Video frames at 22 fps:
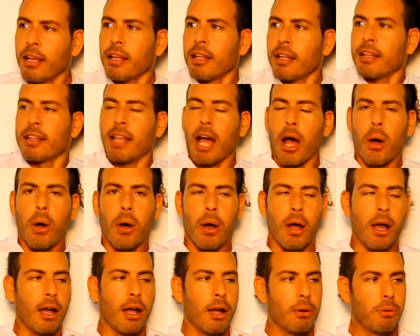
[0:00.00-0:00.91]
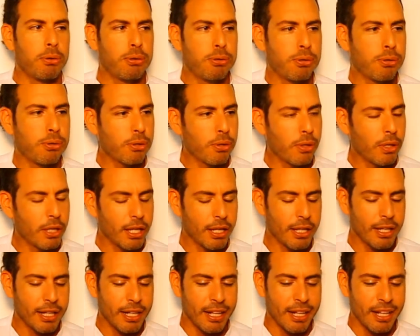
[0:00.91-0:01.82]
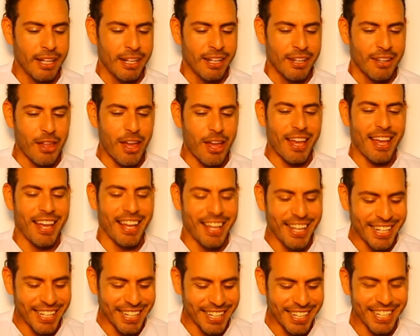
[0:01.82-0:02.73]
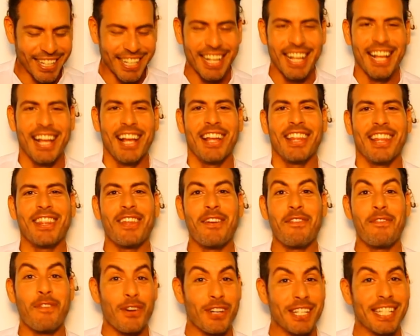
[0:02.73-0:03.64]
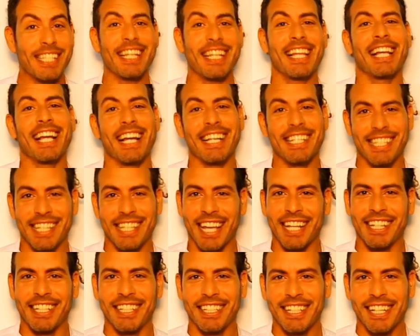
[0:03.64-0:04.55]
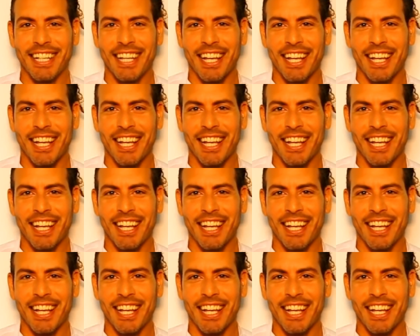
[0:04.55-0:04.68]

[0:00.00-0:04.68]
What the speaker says: Now, the first thing I said,